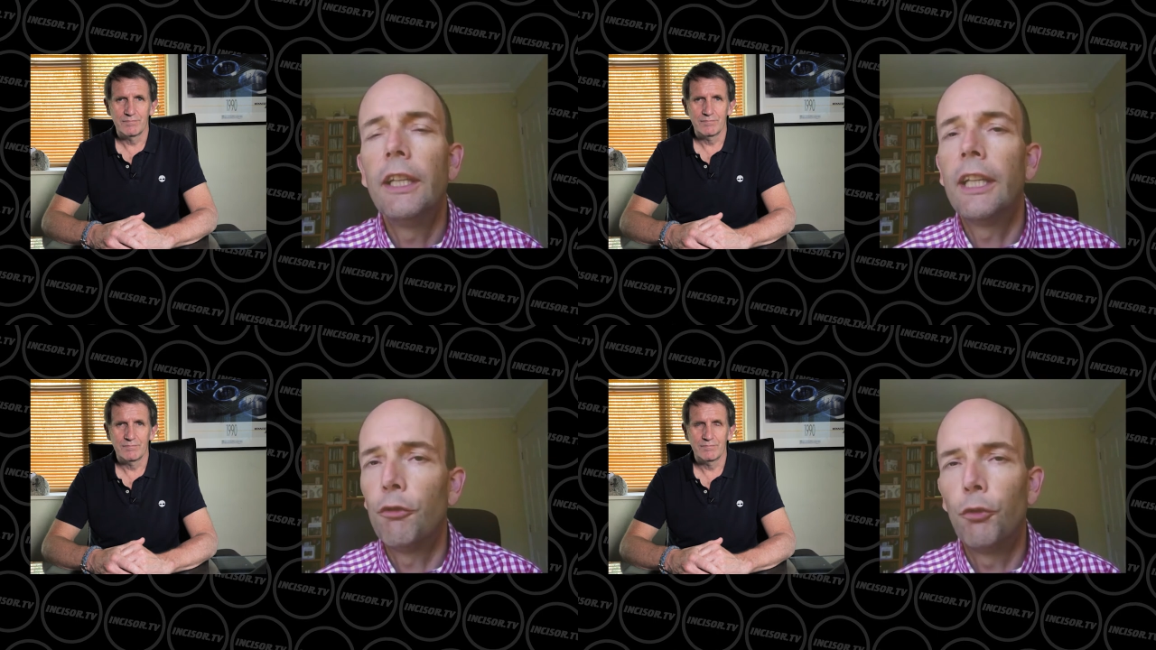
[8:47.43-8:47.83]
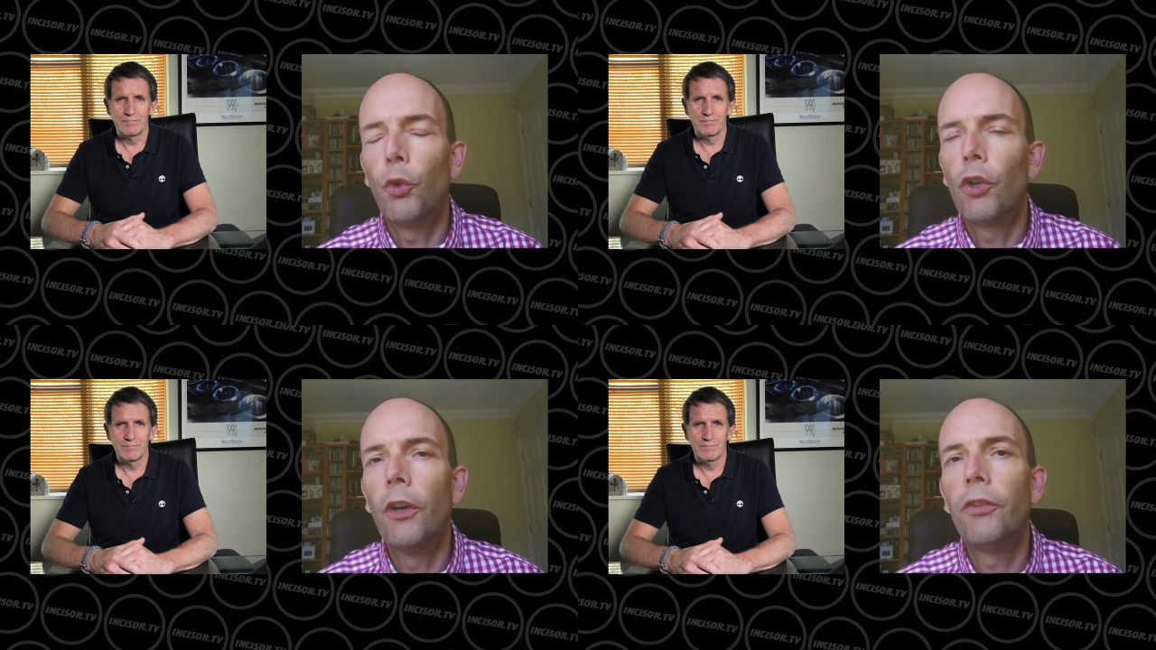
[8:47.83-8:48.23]
Speaker 1: And that
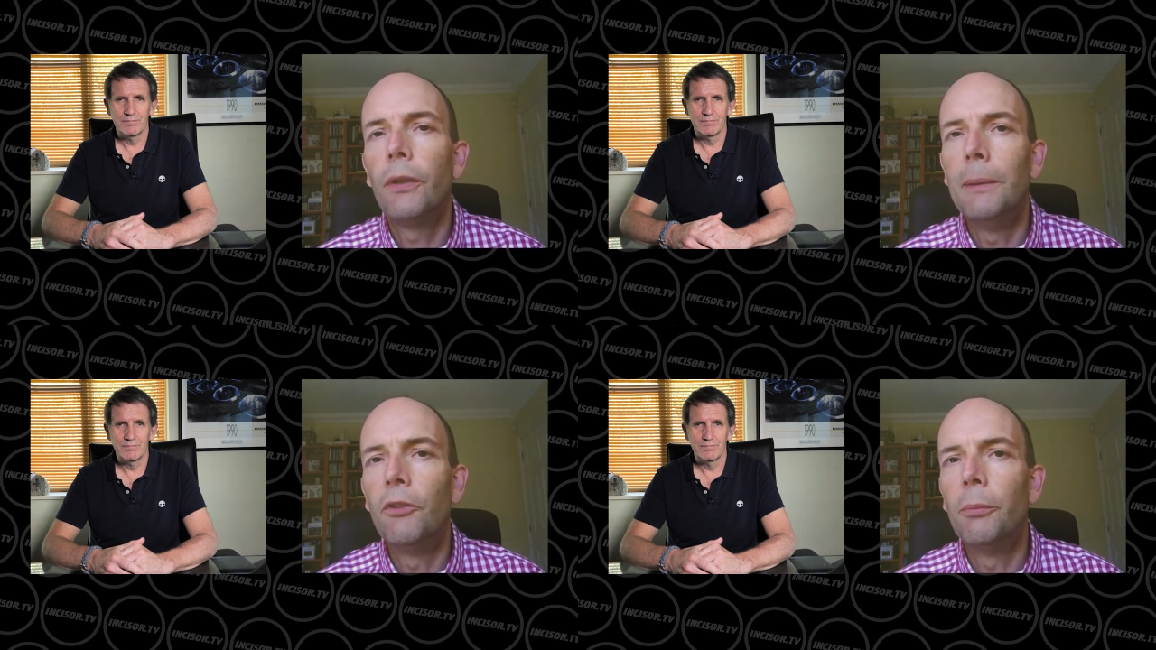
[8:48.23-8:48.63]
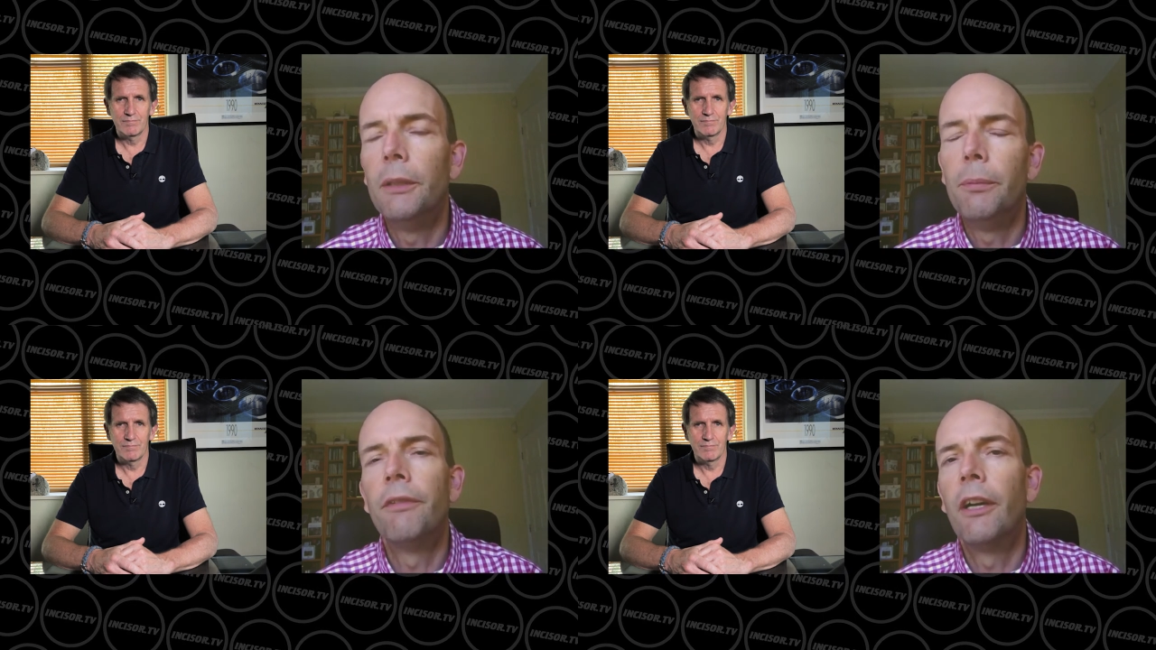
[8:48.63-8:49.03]
forecast seemed to me
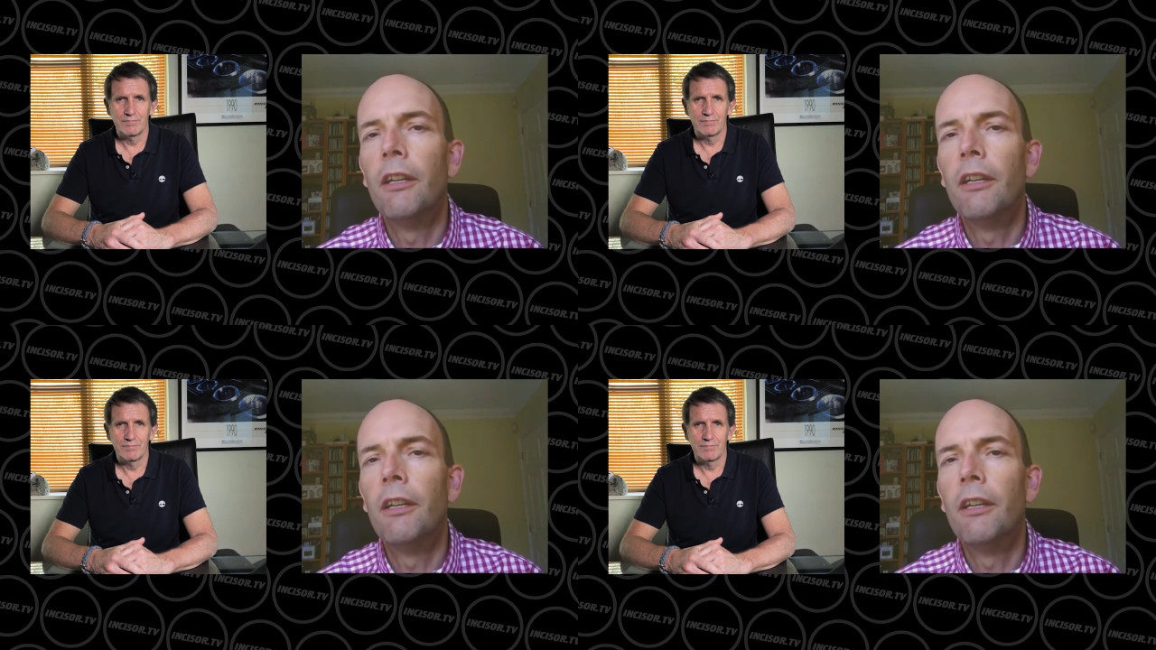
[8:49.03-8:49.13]
to be very